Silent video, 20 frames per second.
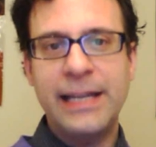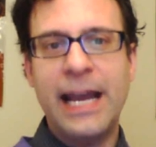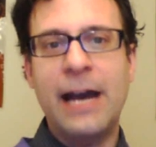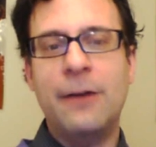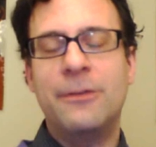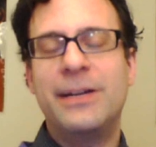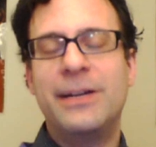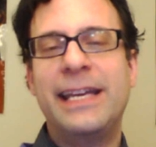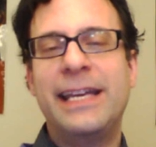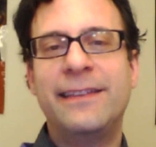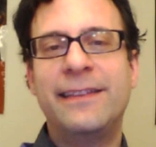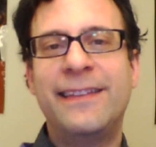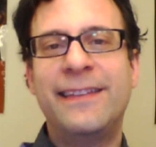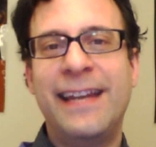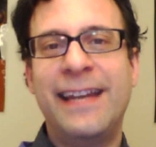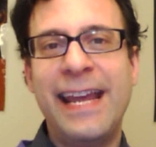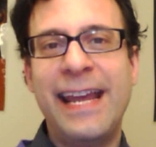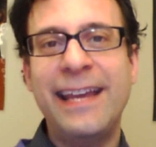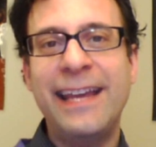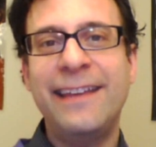Now, in
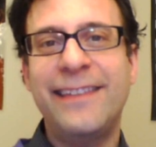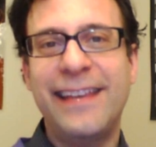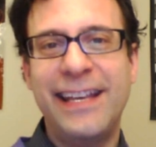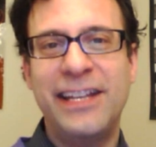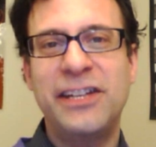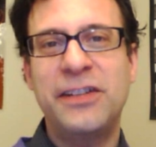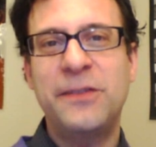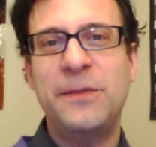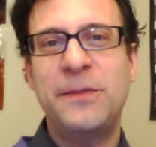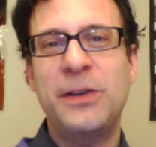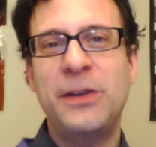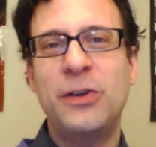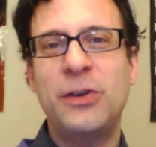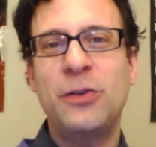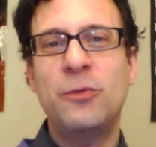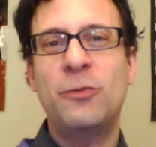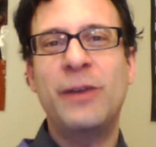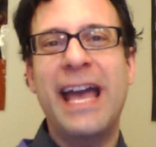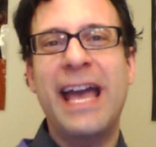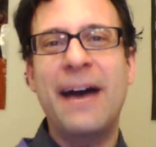today's
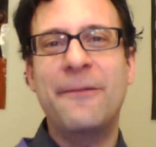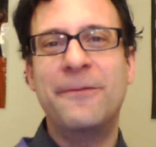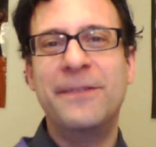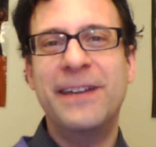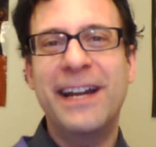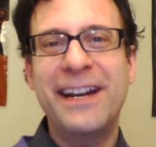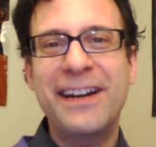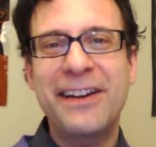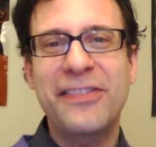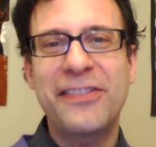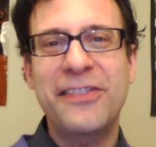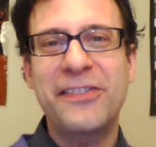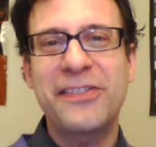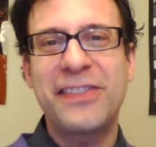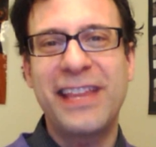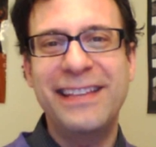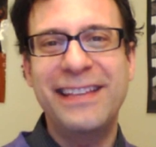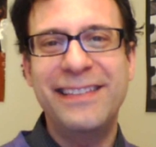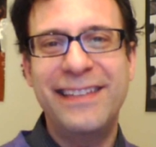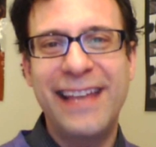interview, we have none other
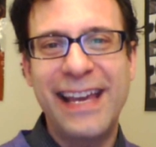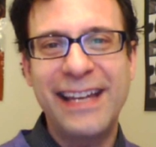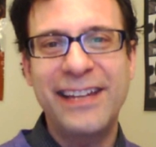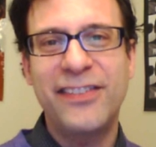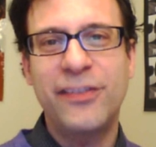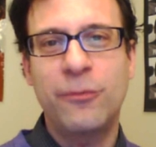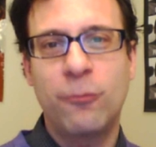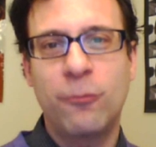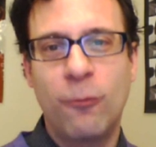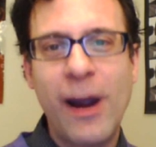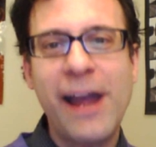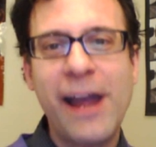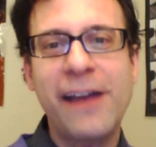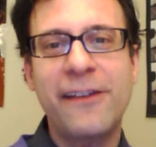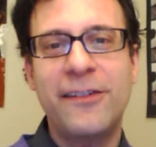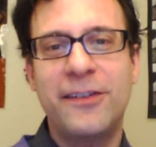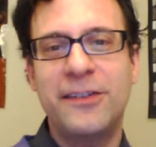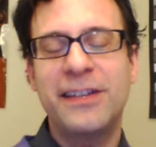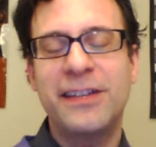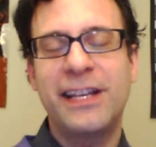than Denis
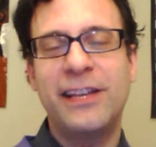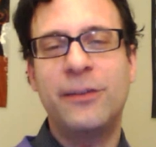Reischl.